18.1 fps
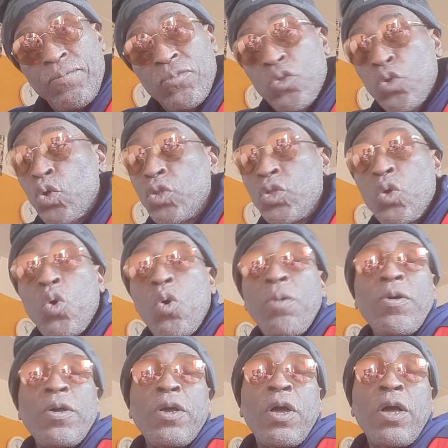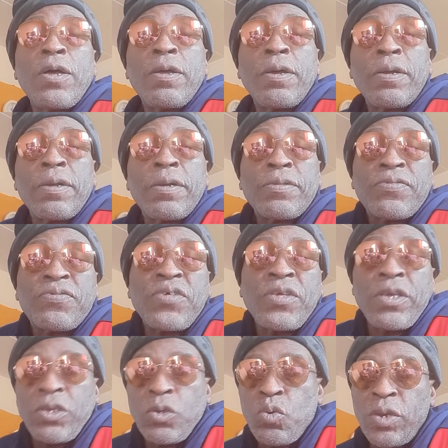So don't
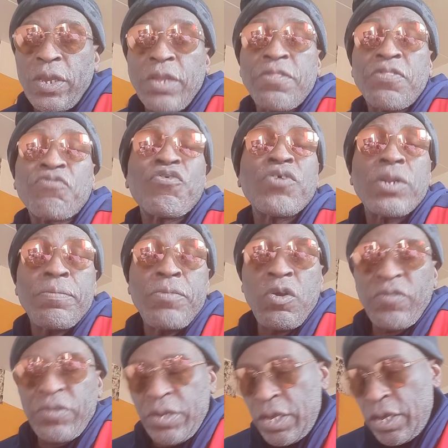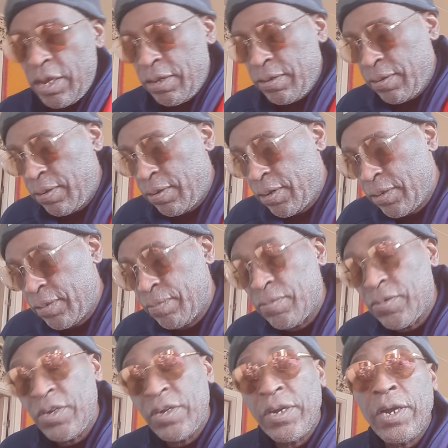think you can threaten me over there
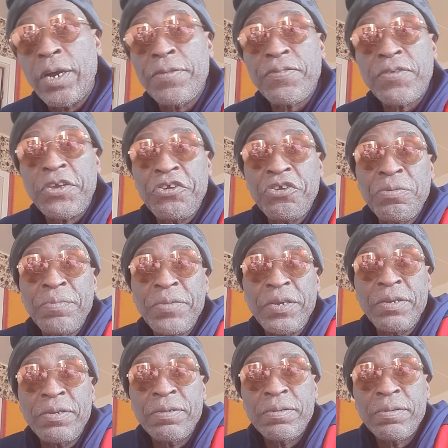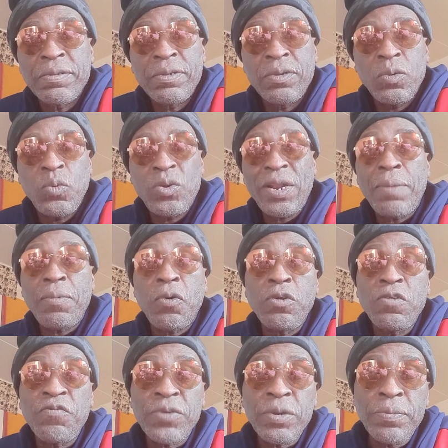or scare me when I'm
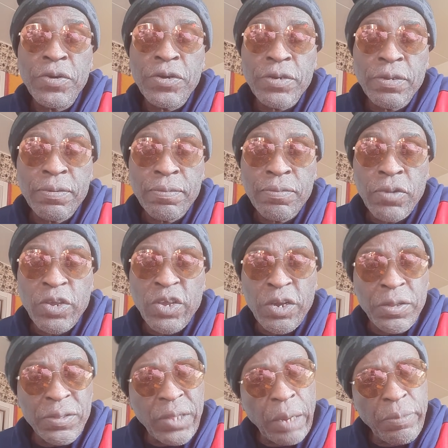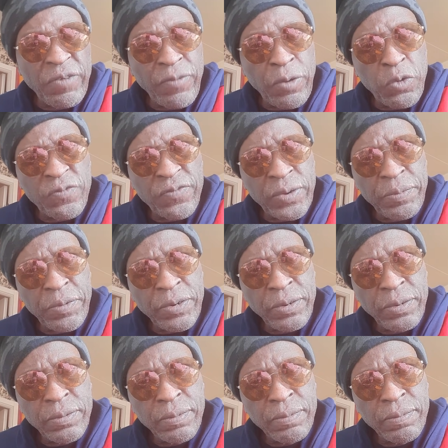going for the money. Are you going to stop me from going for the
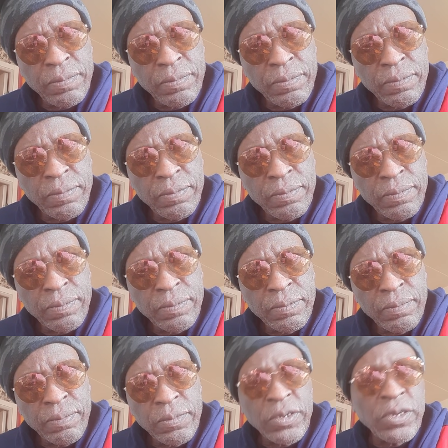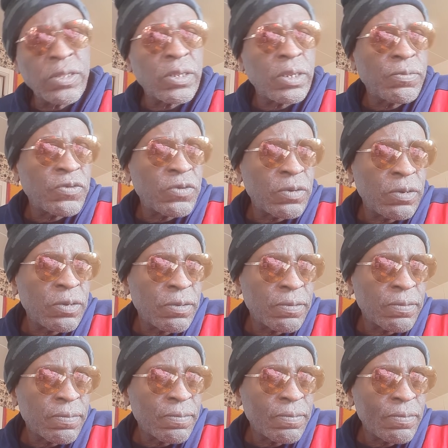money? You see what I'm saying?
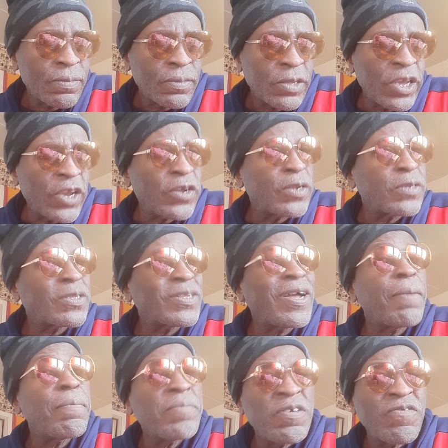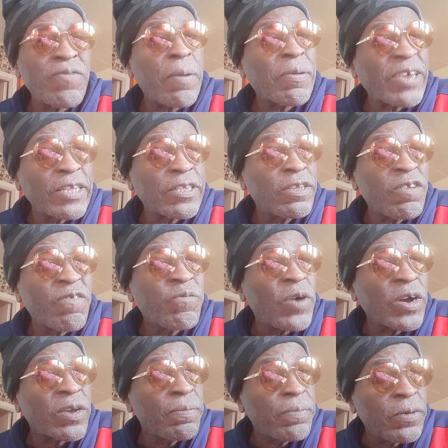Are you going to stop me from getting the
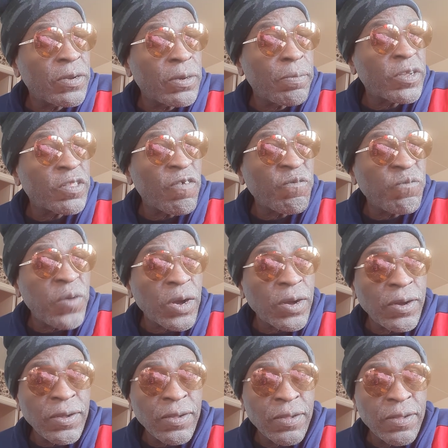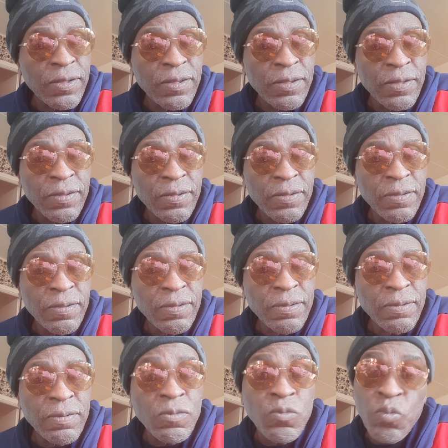fucking money, motherfucker?
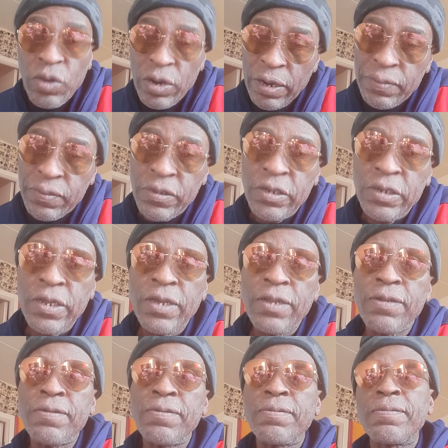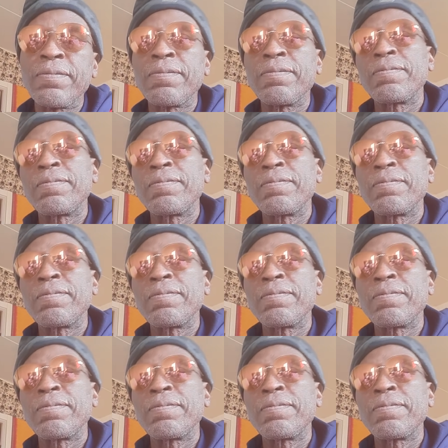Well, let's see then.